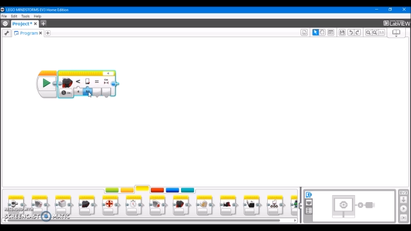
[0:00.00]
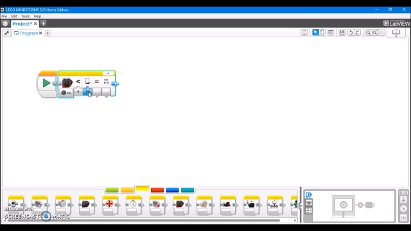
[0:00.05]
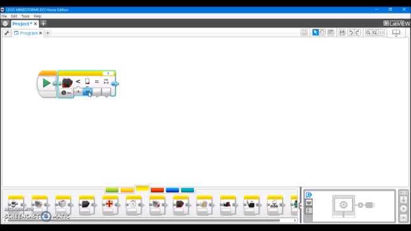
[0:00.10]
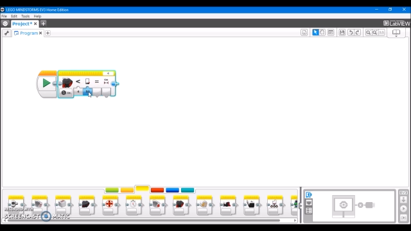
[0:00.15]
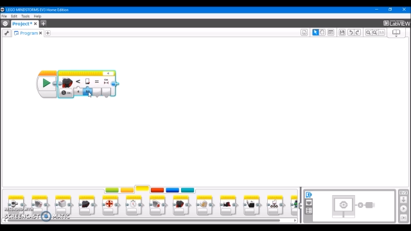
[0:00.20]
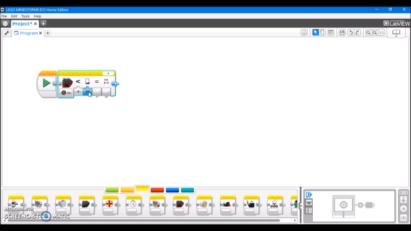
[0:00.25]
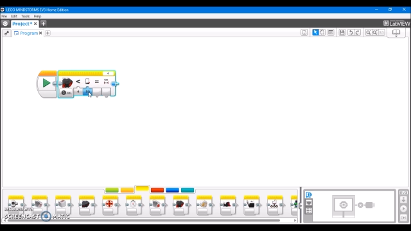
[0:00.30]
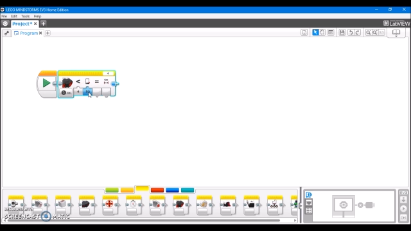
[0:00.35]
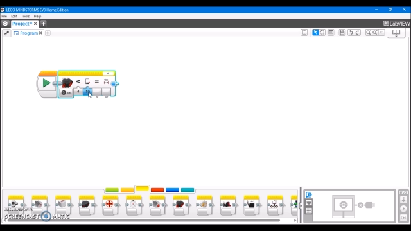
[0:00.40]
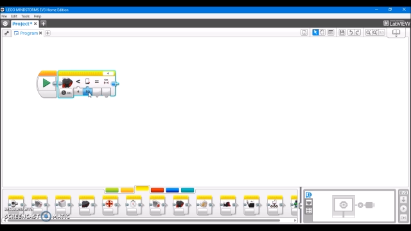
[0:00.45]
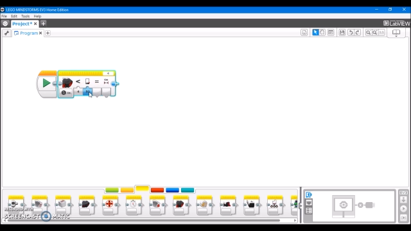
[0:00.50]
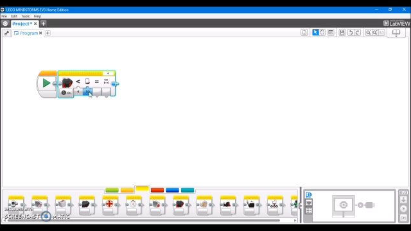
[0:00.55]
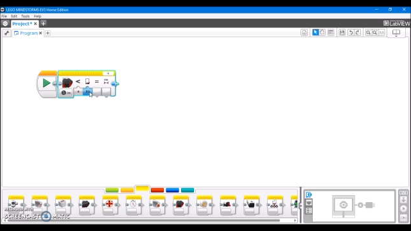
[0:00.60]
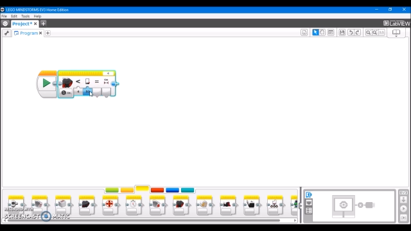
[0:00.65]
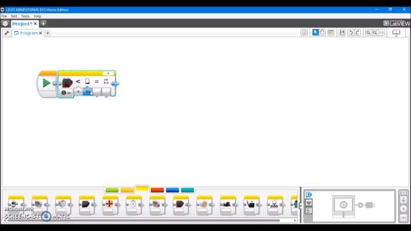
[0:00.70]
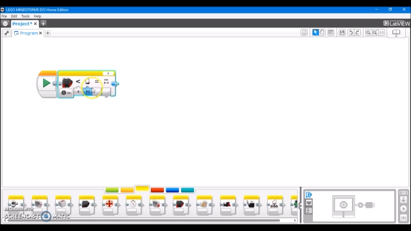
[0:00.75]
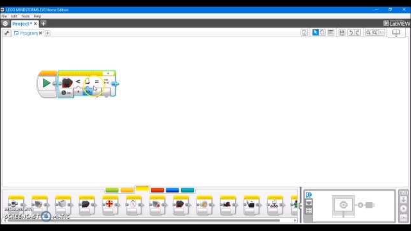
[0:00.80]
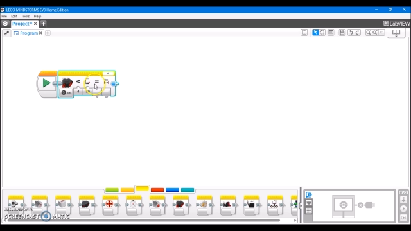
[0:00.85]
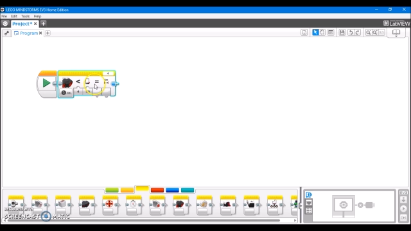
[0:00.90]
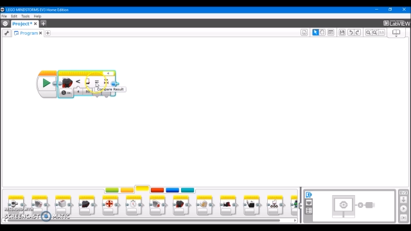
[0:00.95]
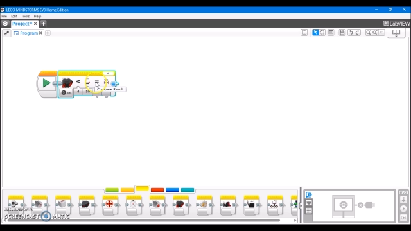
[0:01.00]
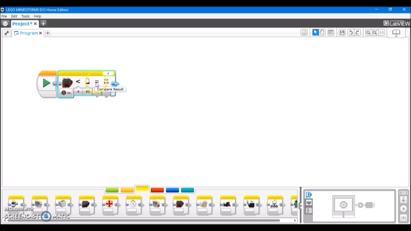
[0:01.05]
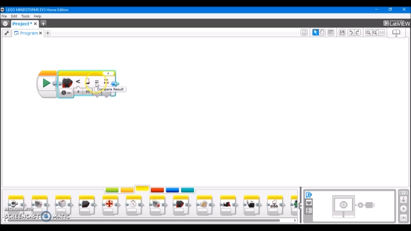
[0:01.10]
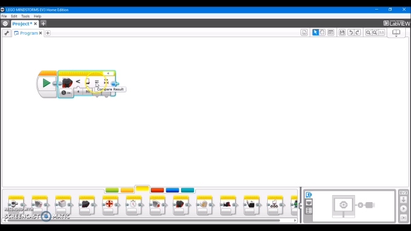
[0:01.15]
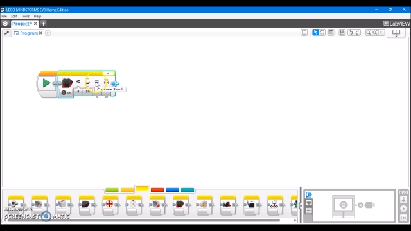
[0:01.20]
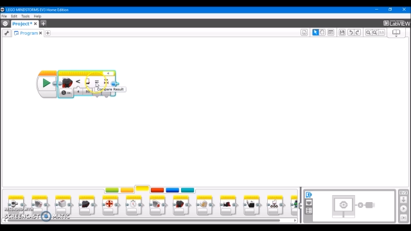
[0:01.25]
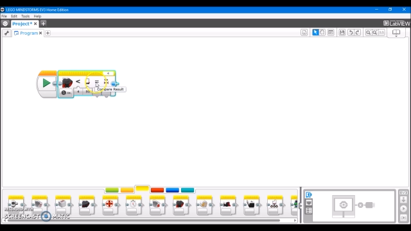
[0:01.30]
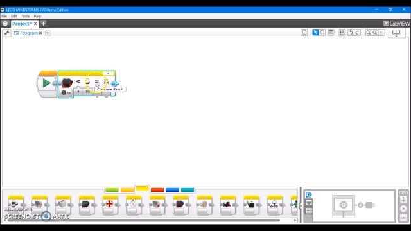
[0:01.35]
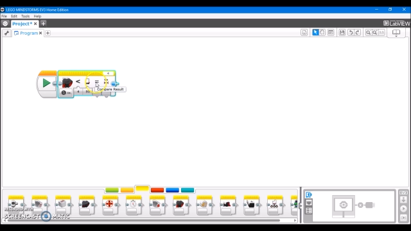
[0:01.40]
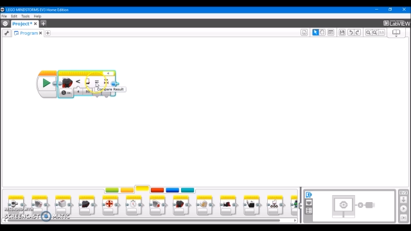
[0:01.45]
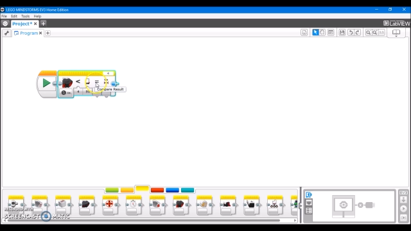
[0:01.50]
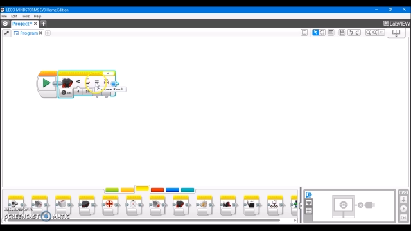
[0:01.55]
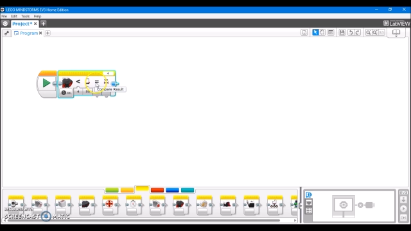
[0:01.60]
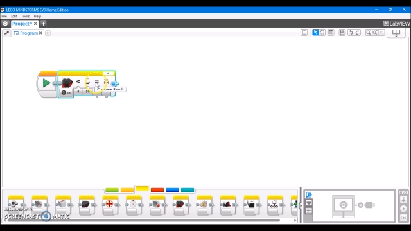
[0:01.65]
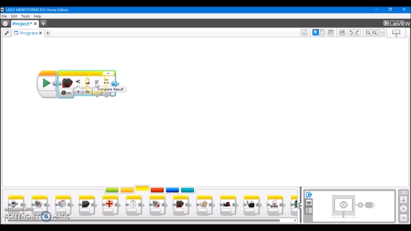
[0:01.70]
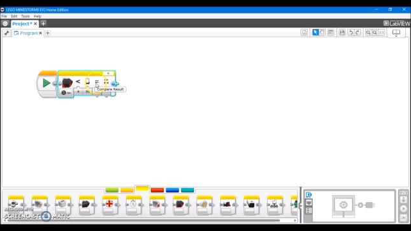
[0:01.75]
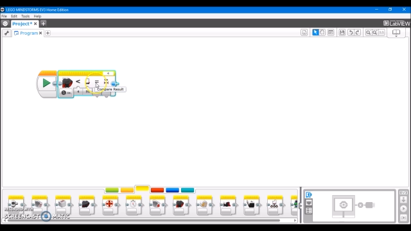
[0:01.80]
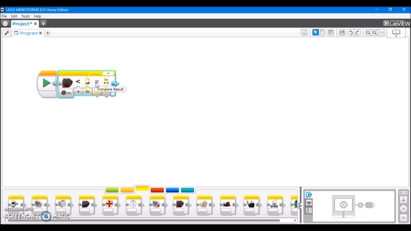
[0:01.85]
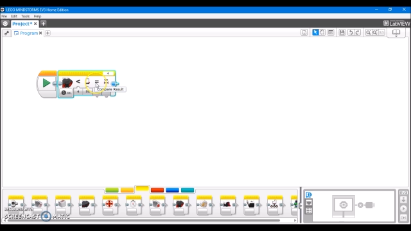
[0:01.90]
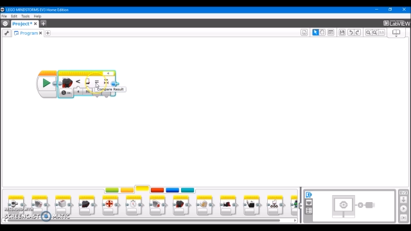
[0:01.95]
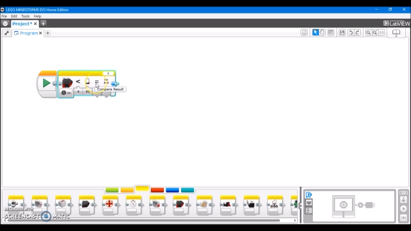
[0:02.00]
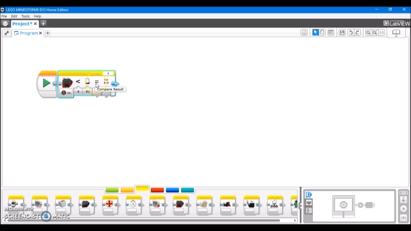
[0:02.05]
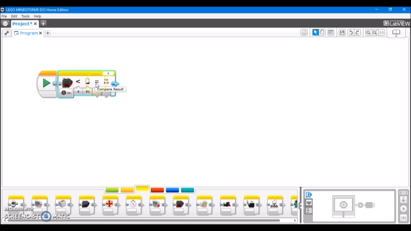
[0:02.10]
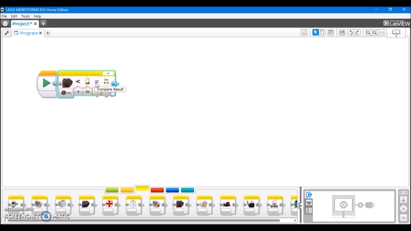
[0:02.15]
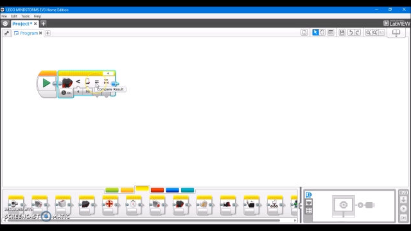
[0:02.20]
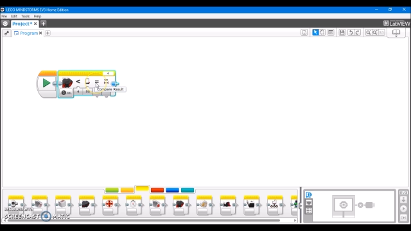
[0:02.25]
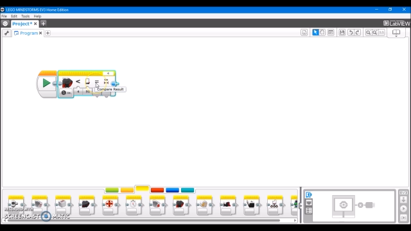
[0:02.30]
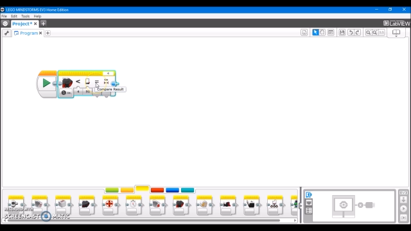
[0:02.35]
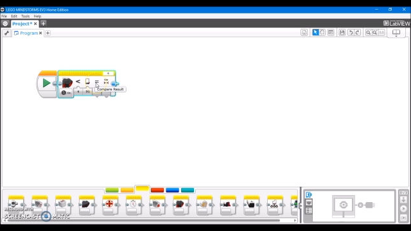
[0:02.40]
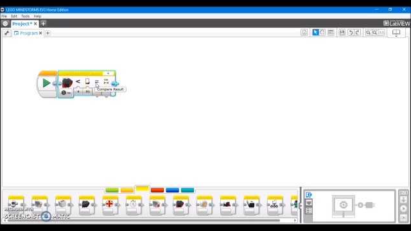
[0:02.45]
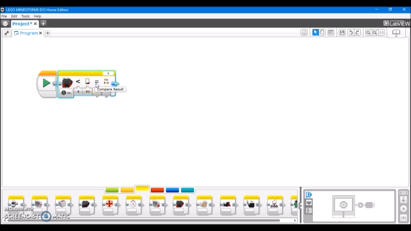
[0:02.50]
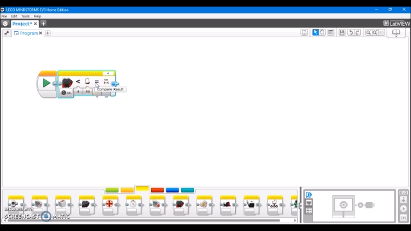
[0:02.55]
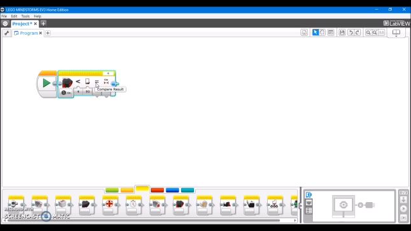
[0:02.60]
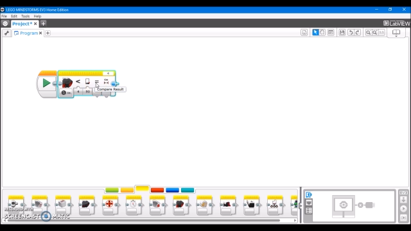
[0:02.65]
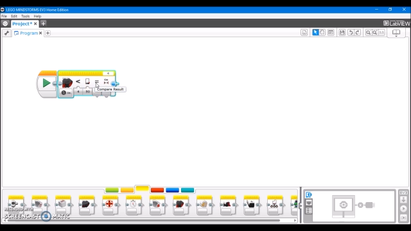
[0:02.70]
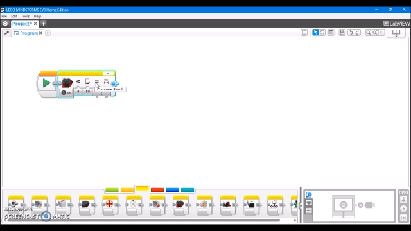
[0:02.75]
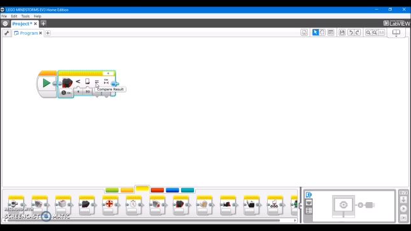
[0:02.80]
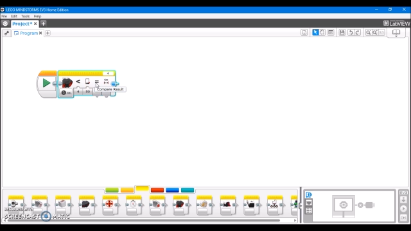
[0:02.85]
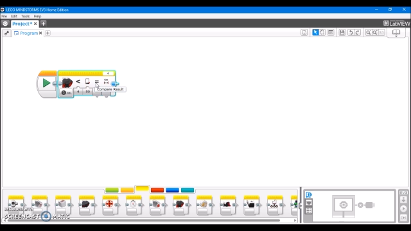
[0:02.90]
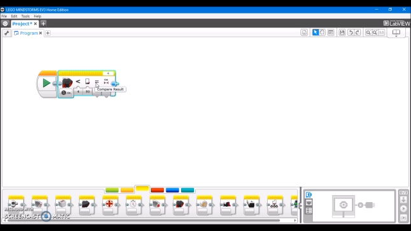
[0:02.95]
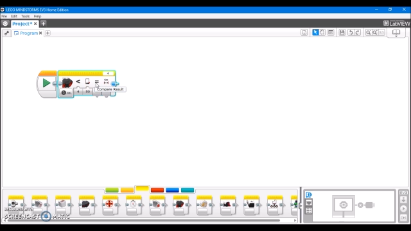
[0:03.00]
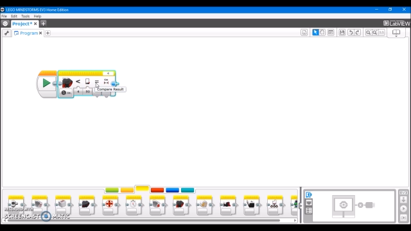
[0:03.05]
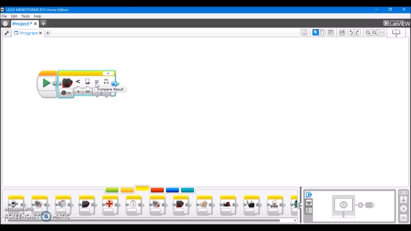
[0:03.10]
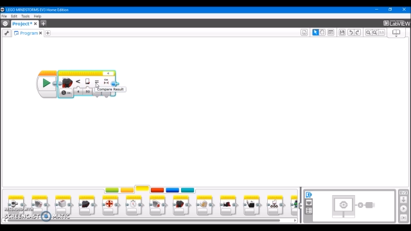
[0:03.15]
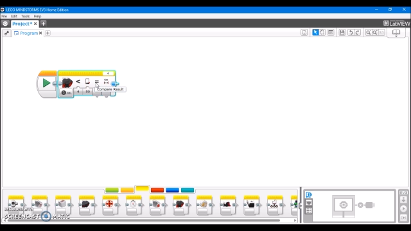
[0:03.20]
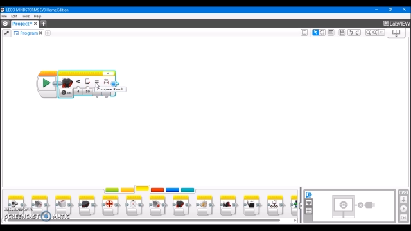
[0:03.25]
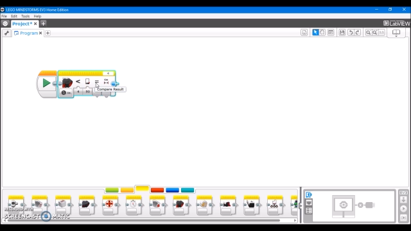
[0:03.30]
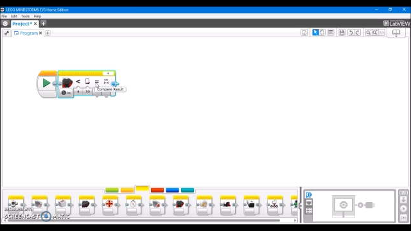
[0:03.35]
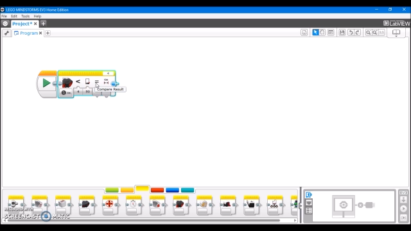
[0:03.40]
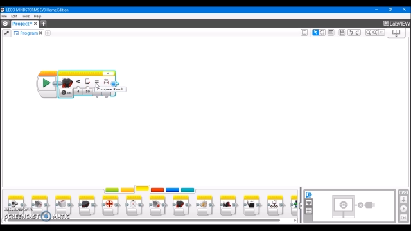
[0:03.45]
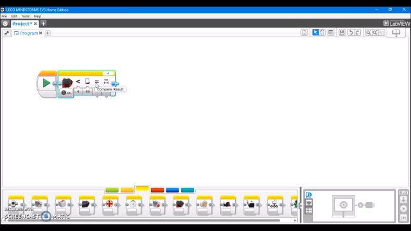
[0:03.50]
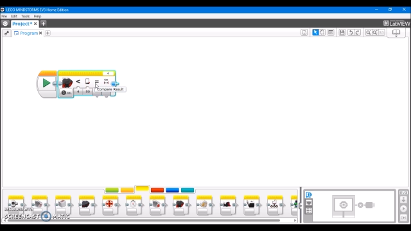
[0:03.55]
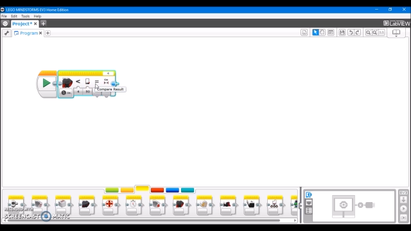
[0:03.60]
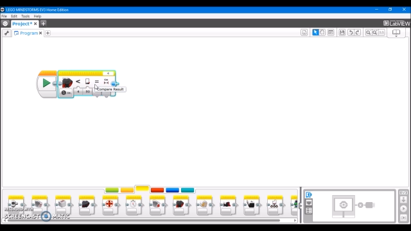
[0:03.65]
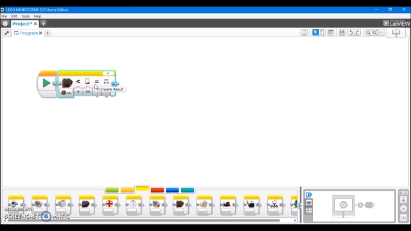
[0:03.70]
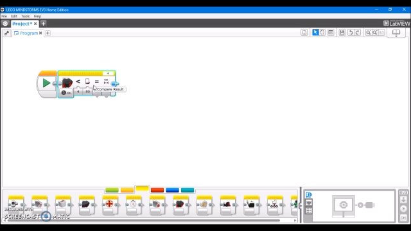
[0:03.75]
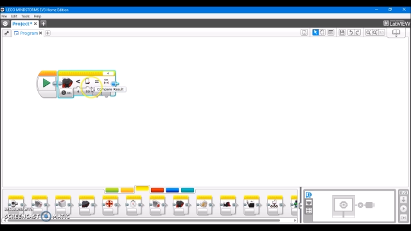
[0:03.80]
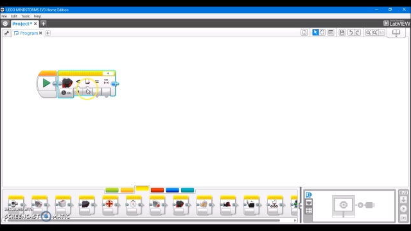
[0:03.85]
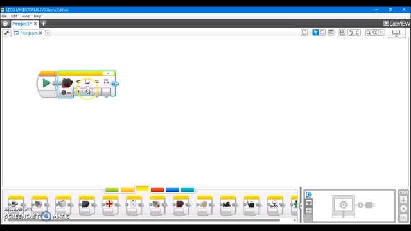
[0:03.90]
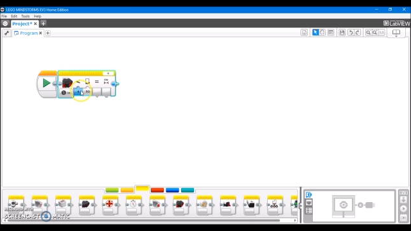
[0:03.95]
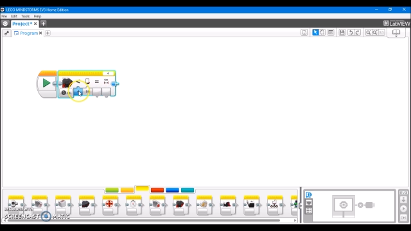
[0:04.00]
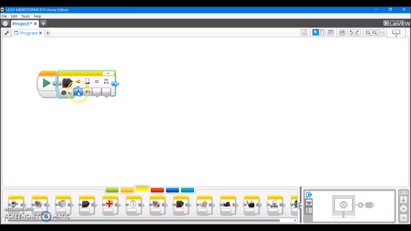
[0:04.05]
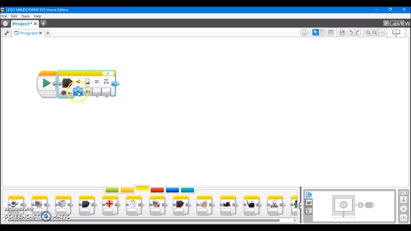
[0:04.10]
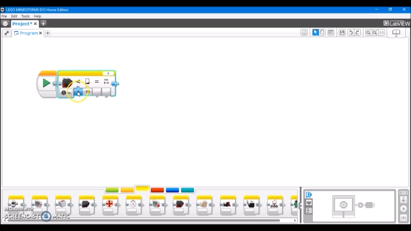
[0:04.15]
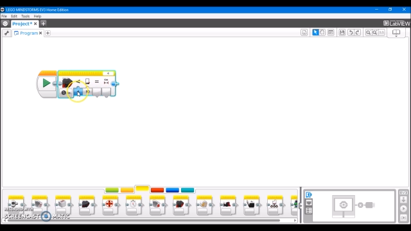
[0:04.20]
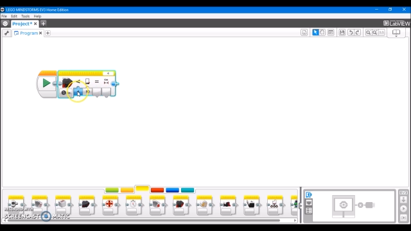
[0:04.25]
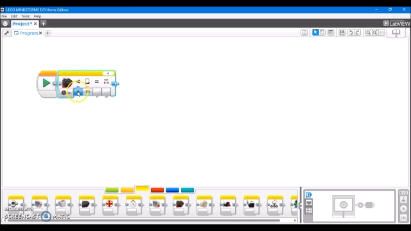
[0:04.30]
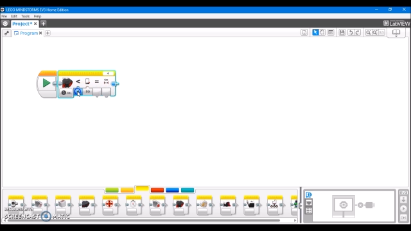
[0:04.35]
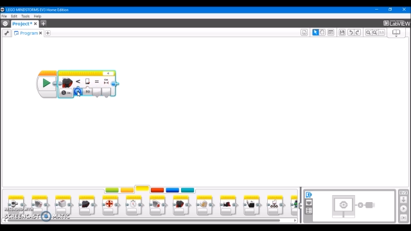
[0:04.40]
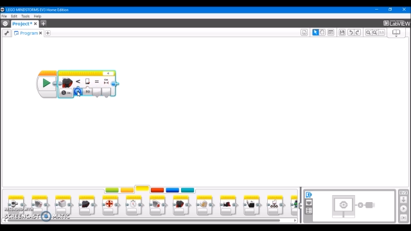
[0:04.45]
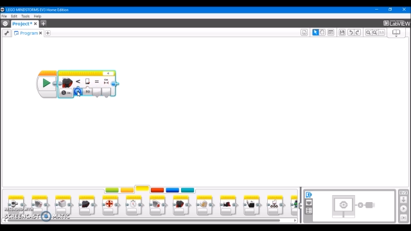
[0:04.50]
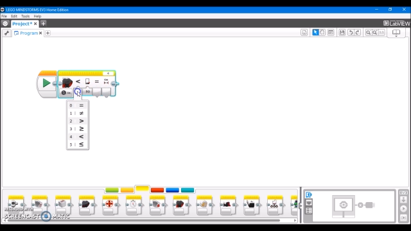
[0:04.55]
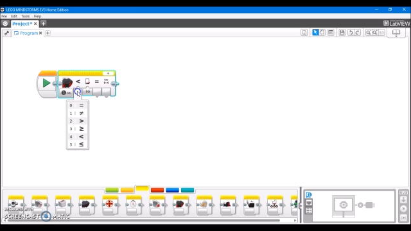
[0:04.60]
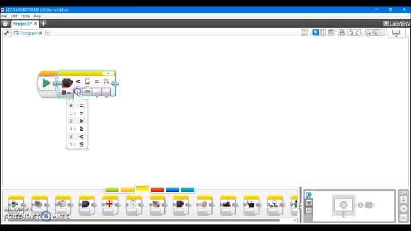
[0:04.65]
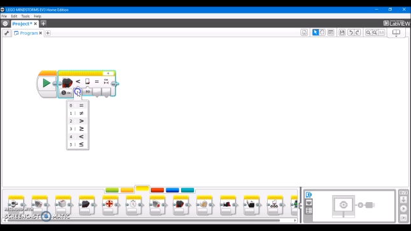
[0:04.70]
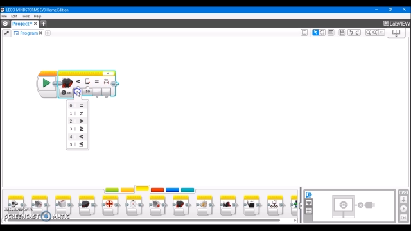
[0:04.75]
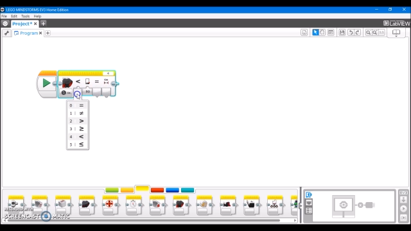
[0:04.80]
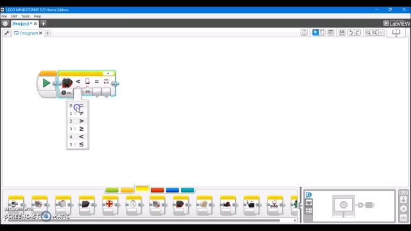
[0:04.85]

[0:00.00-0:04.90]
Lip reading: (no speaker visible)